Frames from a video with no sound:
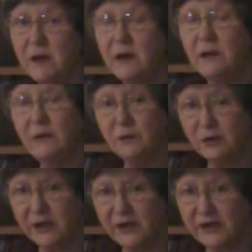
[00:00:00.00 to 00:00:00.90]
of
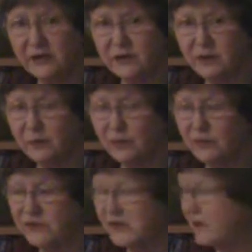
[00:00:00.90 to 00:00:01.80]
looking at the
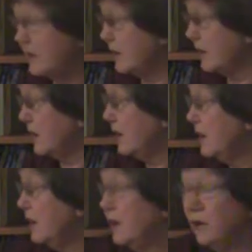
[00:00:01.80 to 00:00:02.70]
numbers in here,
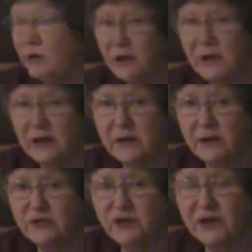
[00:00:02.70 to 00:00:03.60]

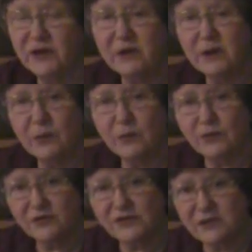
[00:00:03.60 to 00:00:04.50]
check the
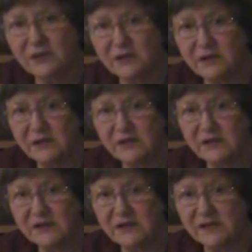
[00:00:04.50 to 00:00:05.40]
numbers in
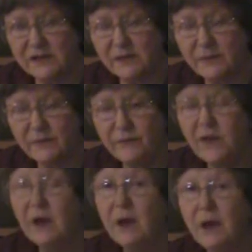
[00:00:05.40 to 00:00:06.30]
DDC,
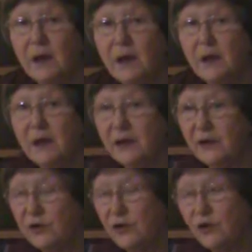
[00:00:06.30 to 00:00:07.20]
and
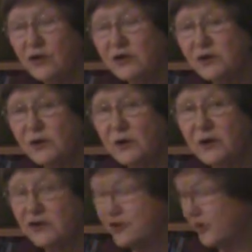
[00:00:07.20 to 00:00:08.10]
you also want
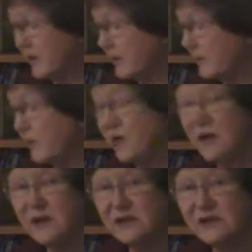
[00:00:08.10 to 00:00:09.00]
to check them in
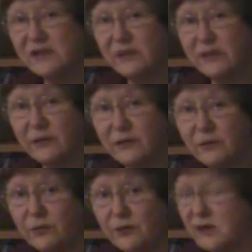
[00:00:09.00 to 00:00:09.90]
LC
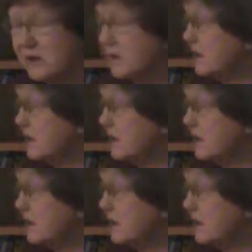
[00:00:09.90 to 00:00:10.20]
authorities,